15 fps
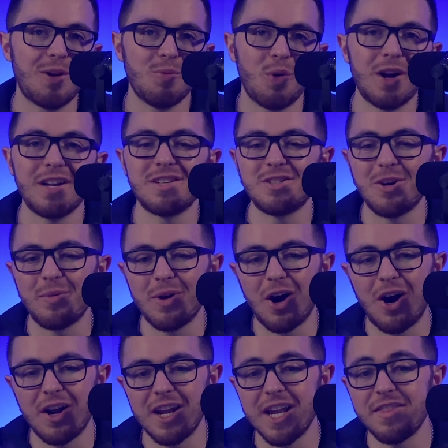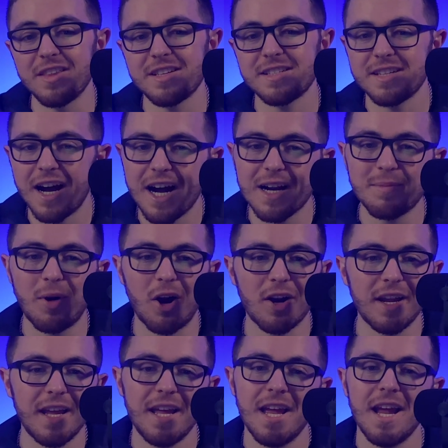on what is going on in the stock
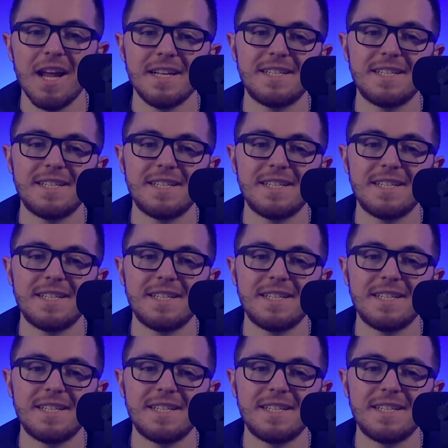market.